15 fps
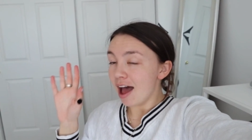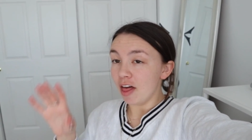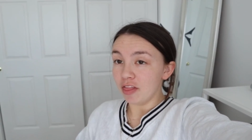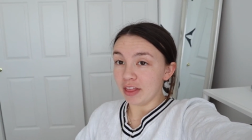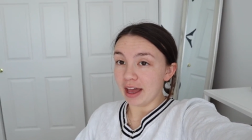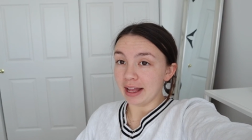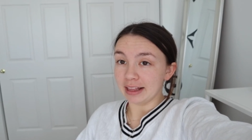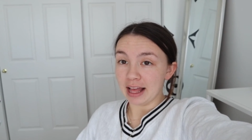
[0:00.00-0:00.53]

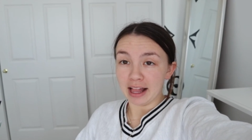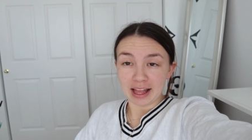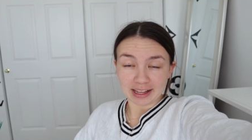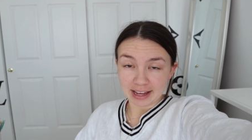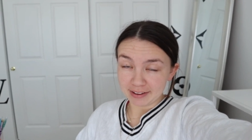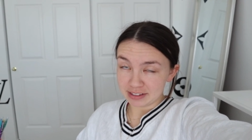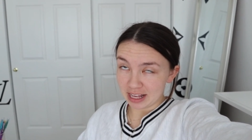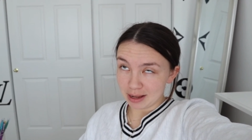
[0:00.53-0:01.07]
And then
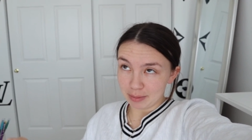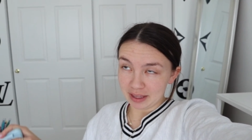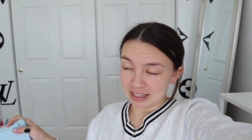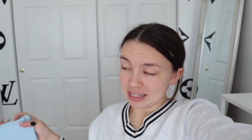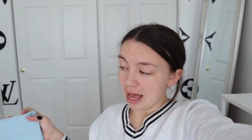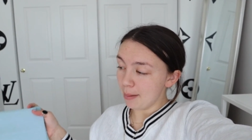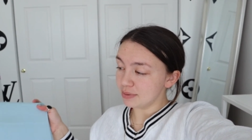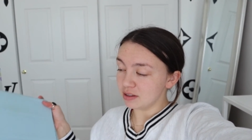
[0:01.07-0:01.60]
like I've said a
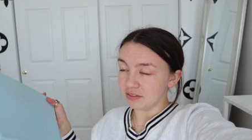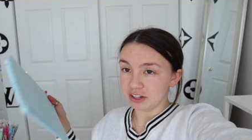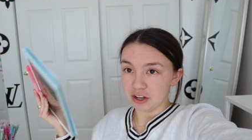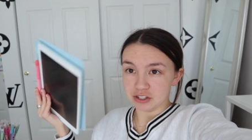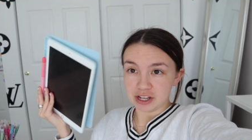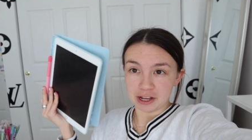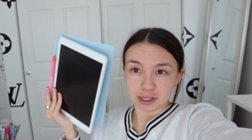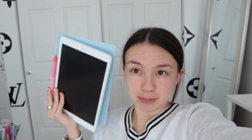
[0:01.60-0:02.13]
million times in
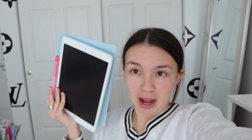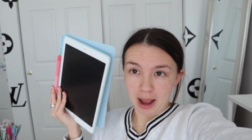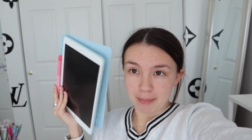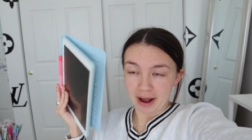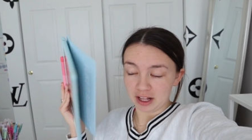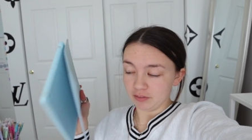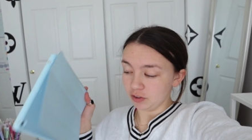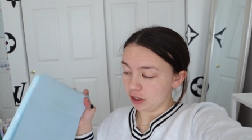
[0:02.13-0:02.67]
videos, I use my
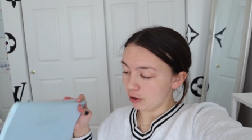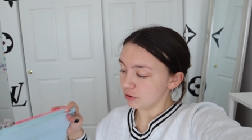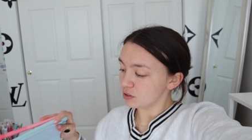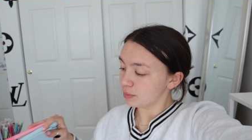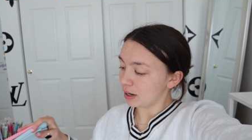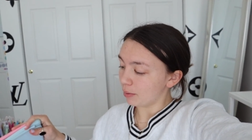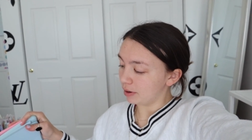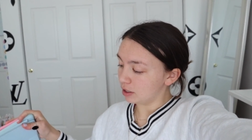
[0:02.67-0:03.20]
iPad for
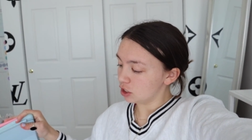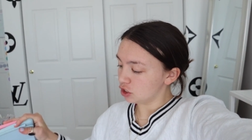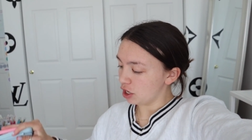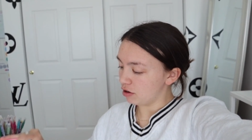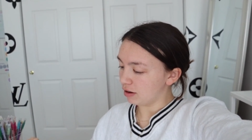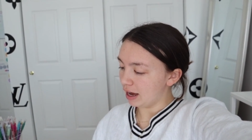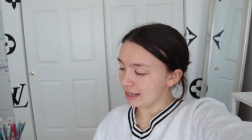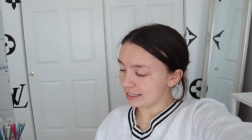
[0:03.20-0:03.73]
notes. But I wanted to show
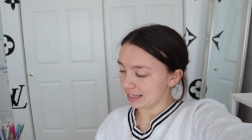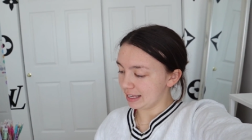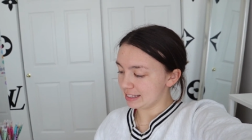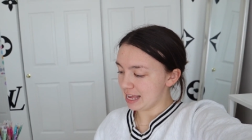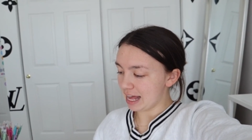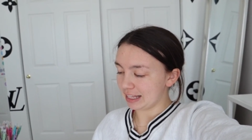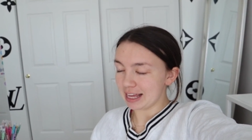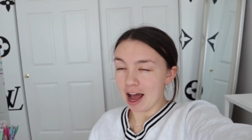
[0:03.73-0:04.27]
you guys
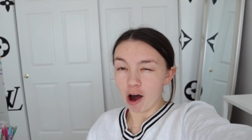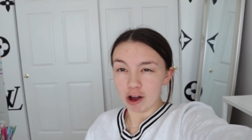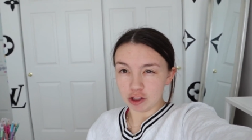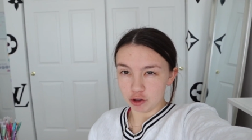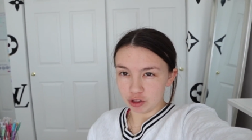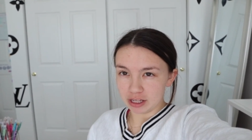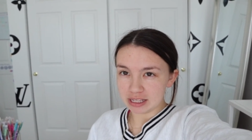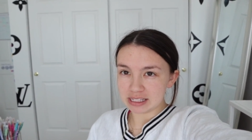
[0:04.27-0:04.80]
exactly how I
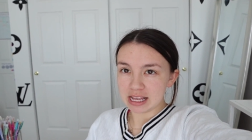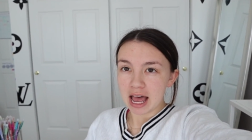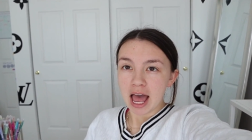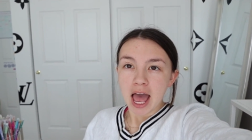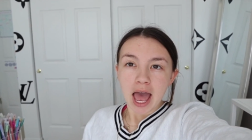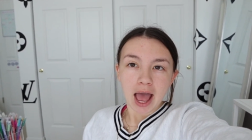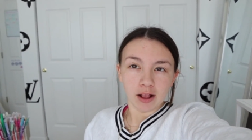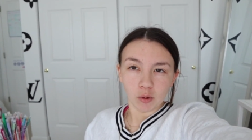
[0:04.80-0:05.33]
do this
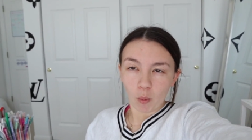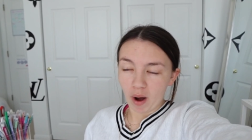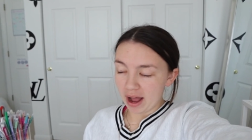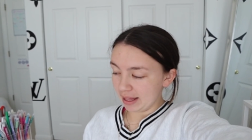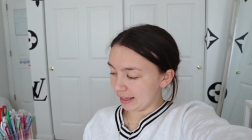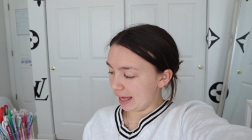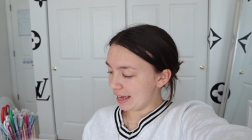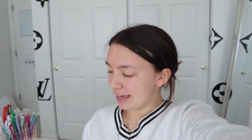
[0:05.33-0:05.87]
and
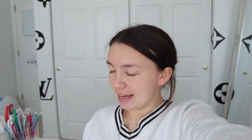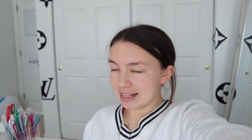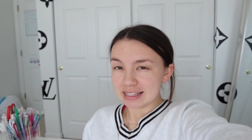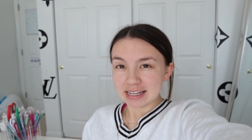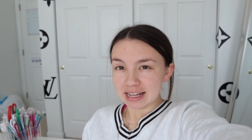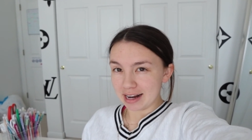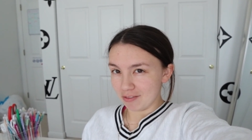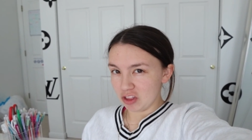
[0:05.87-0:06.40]
why I like
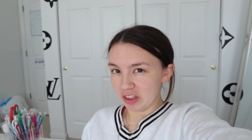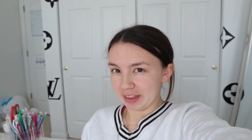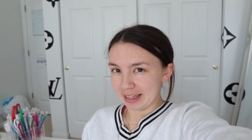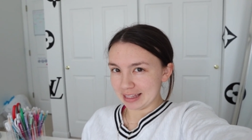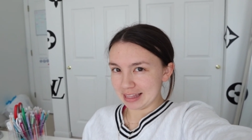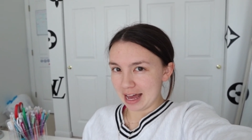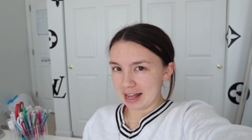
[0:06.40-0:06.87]
it and everything like